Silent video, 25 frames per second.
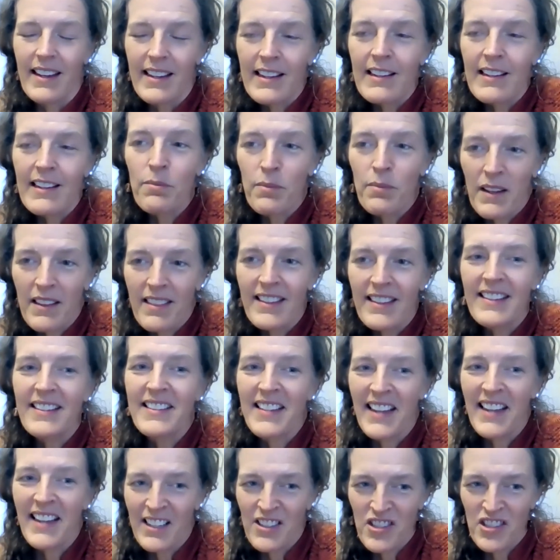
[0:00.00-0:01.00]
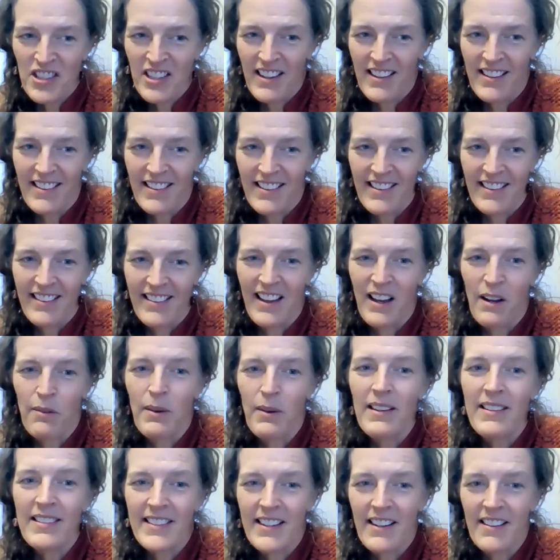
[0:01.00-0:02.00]
It is with intention that
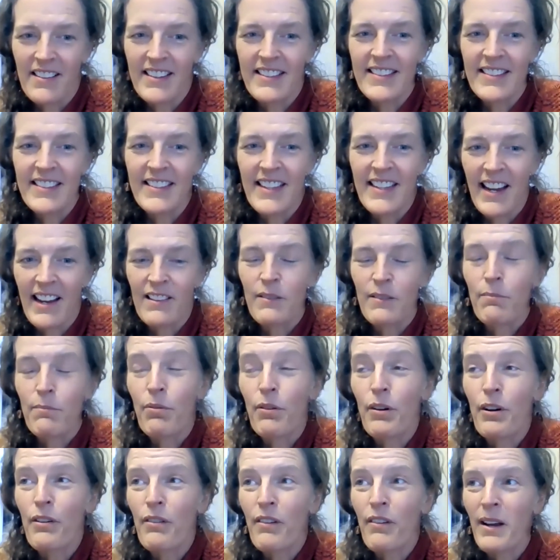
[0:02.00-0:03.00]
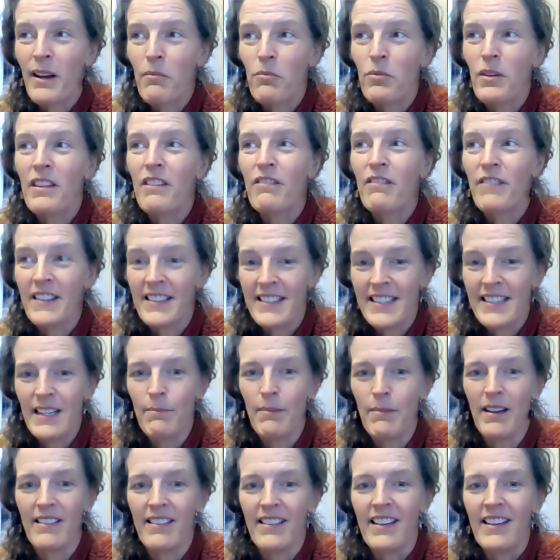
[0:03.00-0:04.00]
we started today's program with
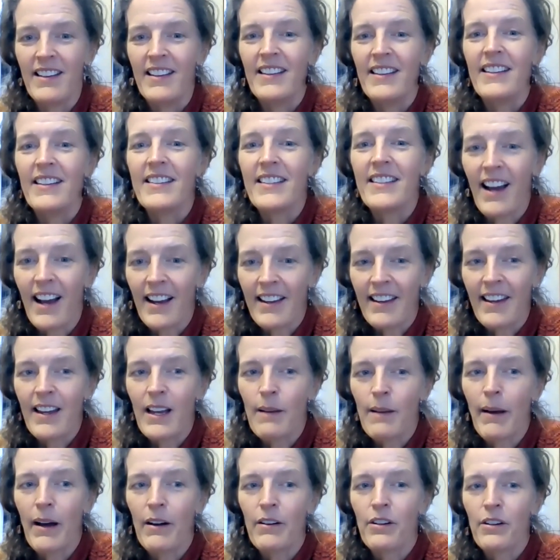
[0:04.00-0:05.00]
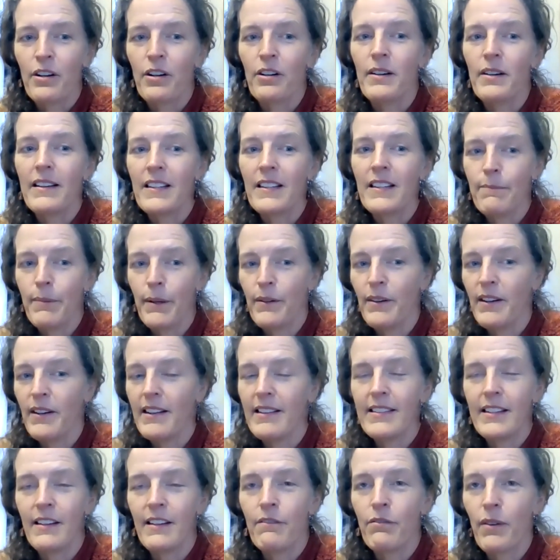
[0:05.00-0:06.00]
Fatima, talking about her
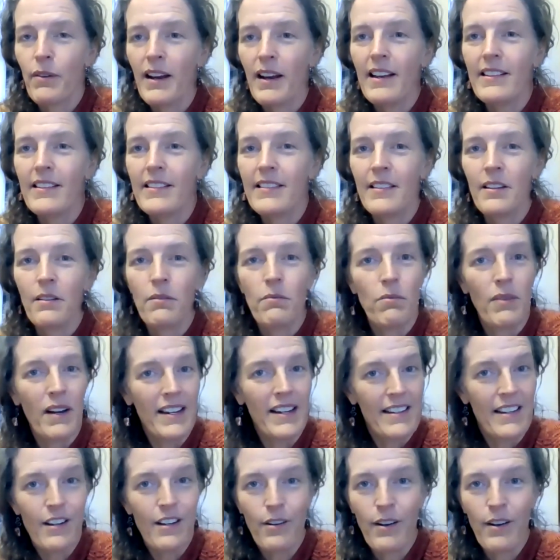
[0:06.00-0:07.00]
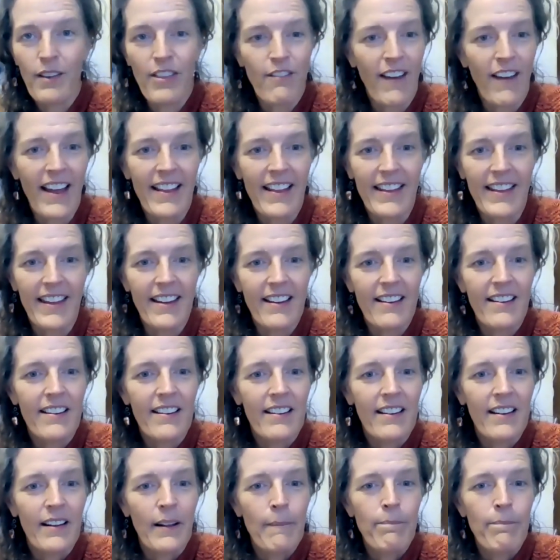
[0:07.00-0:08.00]
experience of race right here in the Valley.
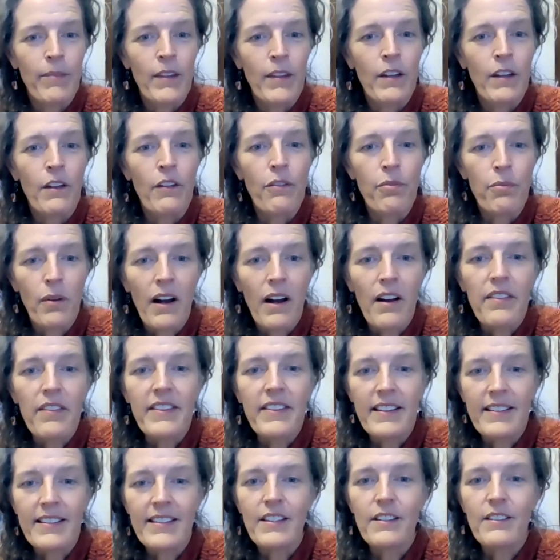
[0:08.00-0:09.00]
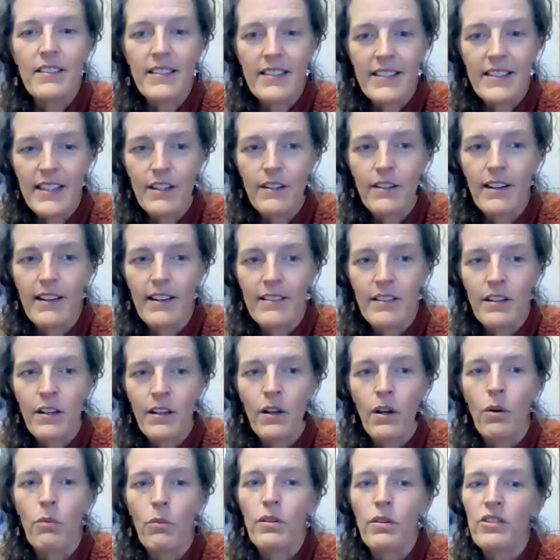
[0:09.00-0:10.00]
Throughout this year's series,
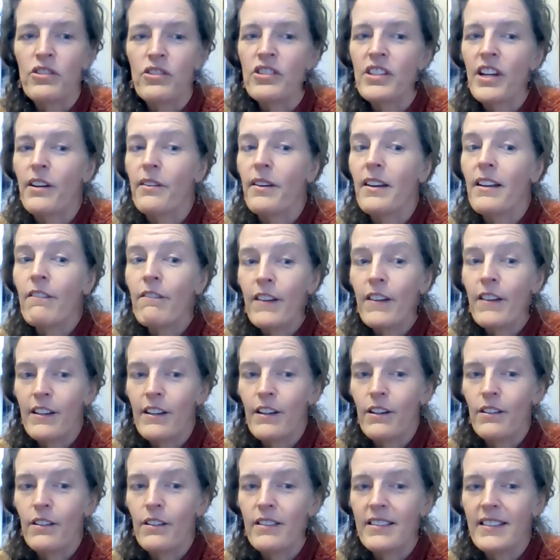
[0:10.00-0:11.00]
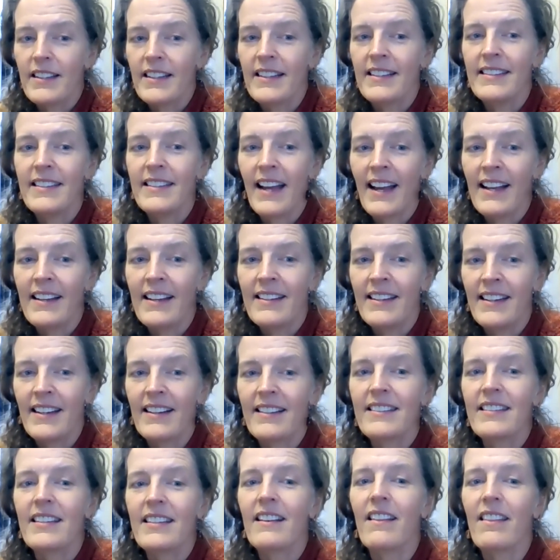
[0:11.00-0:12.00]
we're sharing videos
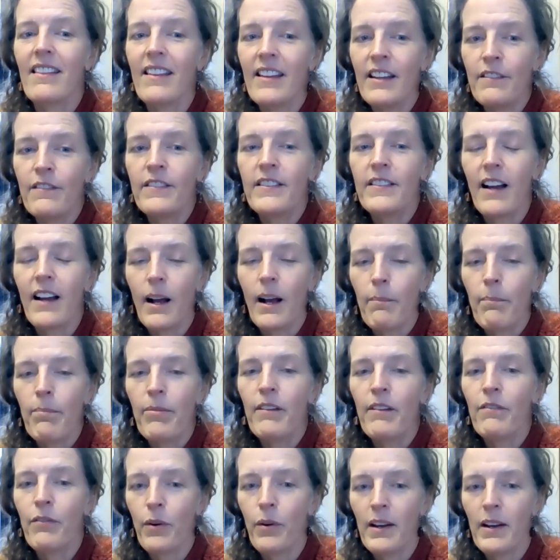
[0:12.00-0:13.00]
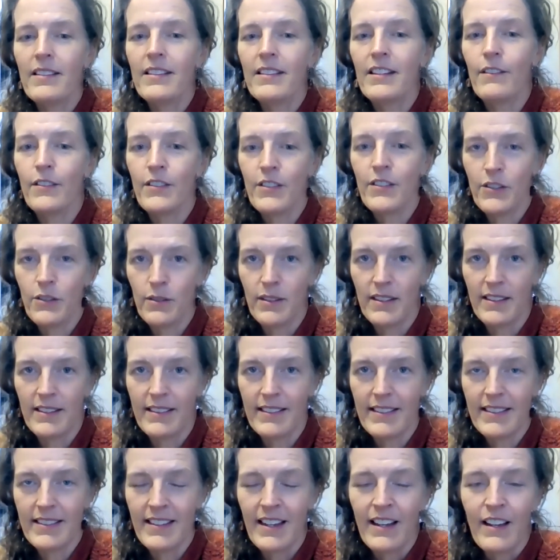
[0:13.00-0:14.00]
intending to lift up the voice of
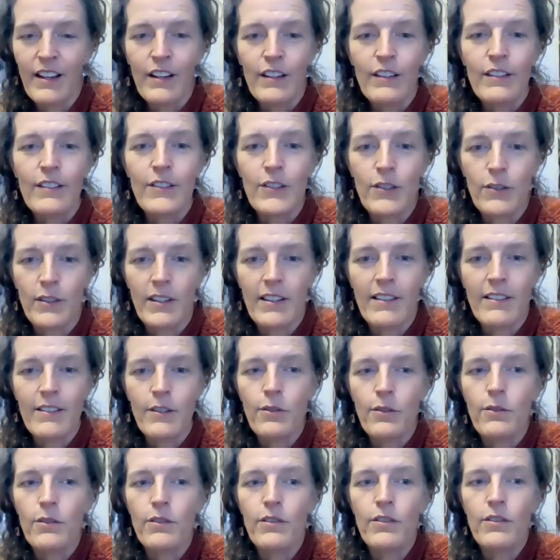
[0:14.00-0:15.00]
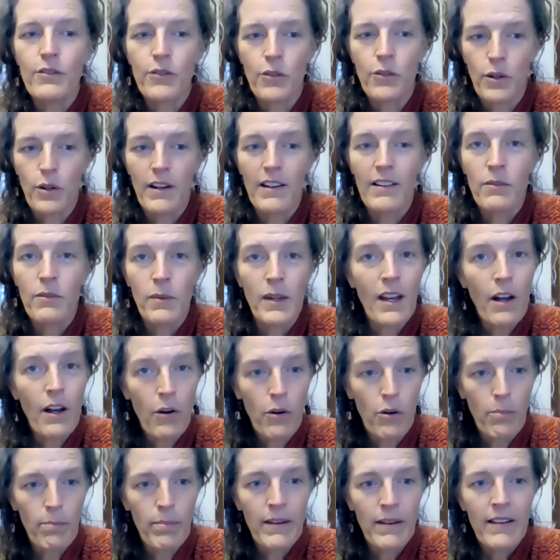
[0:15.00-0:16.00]
students whose stories we
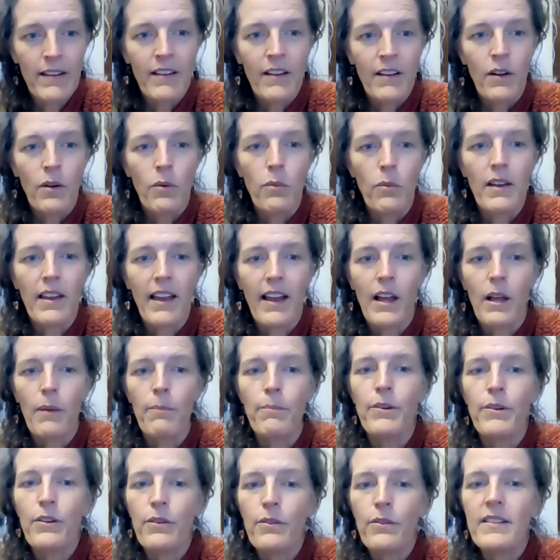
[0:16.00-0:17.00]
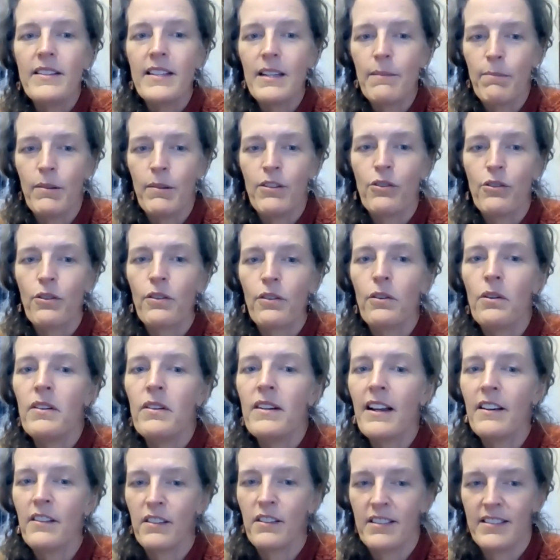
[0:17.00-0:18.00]
hope will help you deepen your
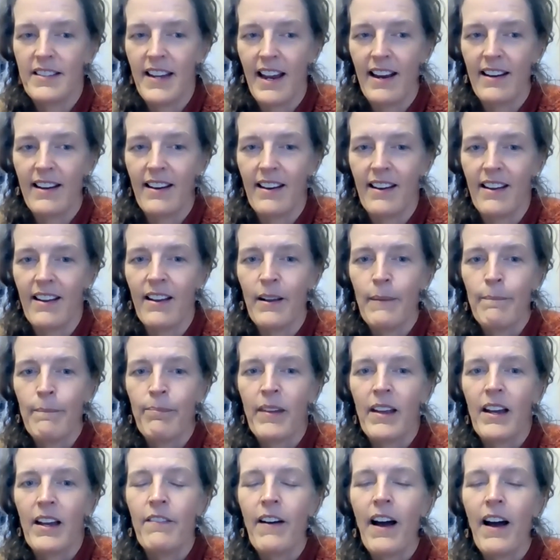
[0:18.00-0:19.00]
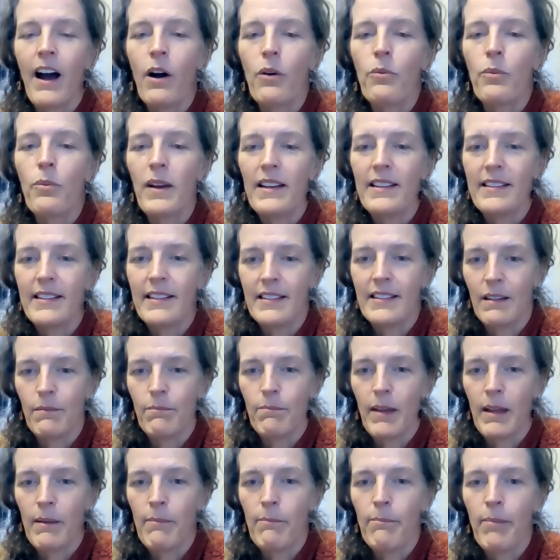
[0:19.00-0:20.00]
own understanding of how
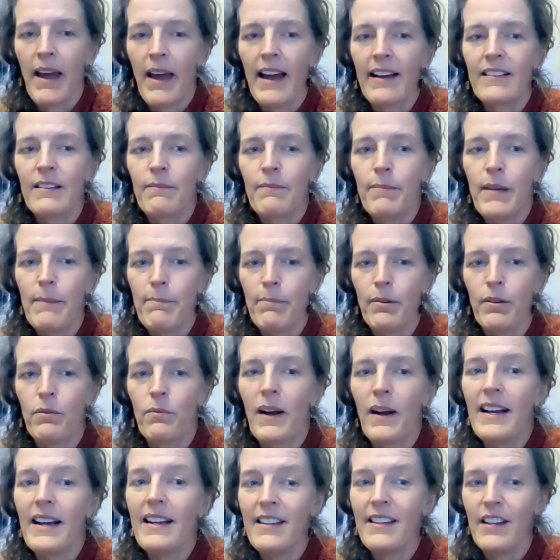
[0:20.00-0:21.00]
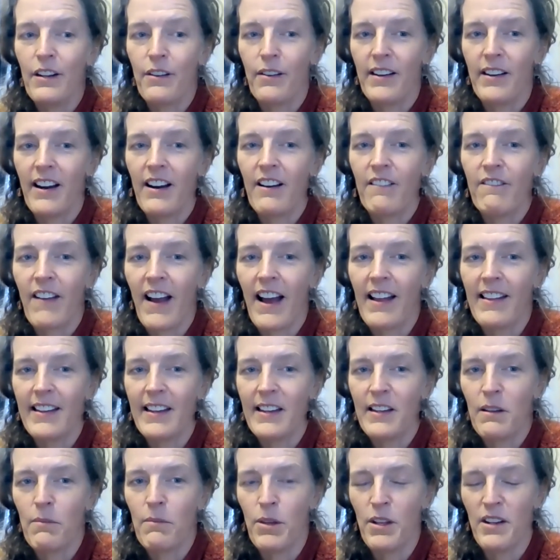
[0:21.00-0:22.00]
racism impacts people right here in our
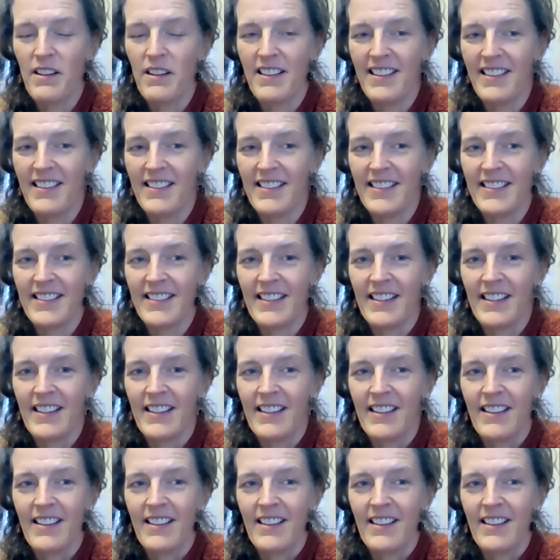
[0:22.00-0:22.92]
Valley communities.